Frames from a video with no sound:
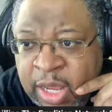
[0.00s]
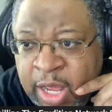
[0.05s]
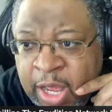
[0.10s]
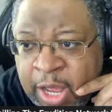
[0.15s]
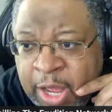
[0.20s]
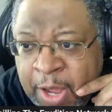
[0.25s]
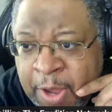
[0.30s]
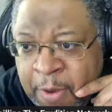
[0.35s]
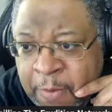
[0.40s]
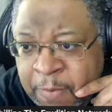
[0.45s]

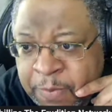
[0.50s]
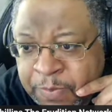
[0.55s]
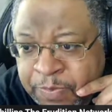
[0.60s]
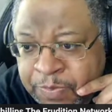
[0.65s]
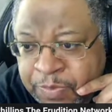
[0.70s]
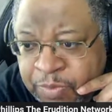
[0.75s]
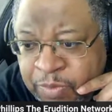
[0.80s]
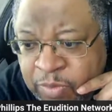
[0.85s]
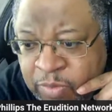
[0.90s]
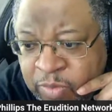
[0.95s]
Um,
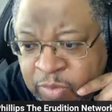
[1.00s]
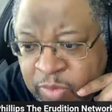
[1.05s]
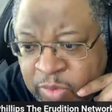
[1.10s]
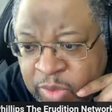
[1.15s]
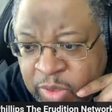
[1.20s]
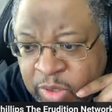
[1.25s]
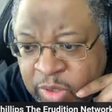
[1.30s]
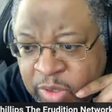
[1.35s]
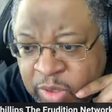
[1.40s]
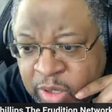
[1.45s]

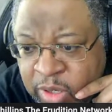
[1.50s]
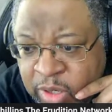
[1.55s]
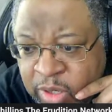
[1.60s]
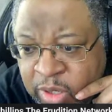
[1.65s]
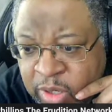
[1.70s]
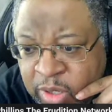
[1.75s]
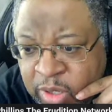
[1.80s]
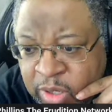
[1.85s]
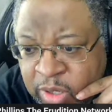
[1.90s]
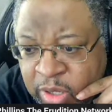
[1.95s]

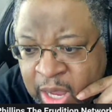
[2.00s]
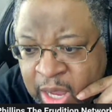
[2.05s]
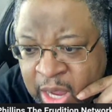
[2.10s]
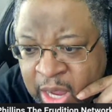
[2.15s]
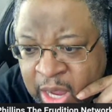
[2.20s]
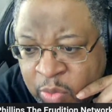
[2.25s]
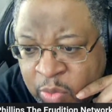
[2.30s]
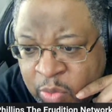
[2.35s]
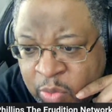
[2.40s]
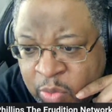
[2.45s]
I
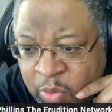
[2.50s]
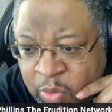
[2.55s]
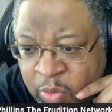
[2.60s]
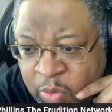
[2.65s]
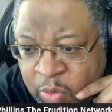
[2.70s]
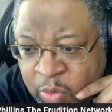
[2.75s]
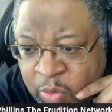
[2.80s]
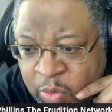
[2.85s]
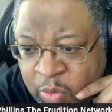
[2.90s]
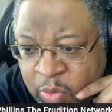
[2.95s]
wanted to
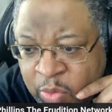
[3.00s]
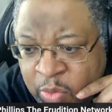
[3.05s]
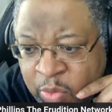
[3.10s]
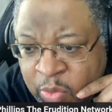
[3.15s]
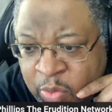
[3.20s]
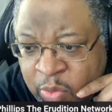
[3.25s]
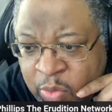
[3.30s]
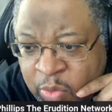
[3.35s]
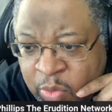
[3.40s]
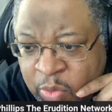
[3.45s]
touch on this
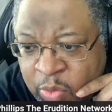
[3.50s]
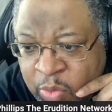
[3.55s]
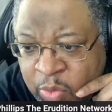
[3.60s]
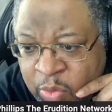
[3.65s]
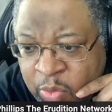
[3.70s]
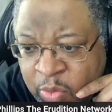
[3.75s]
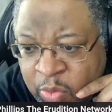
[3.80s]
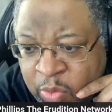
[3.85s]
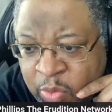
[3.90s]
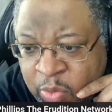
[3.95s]
stuff
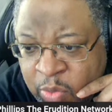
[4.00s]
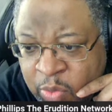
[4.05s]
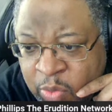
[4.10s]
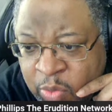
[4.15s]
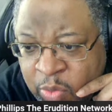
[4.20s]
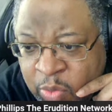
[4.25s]
tonight.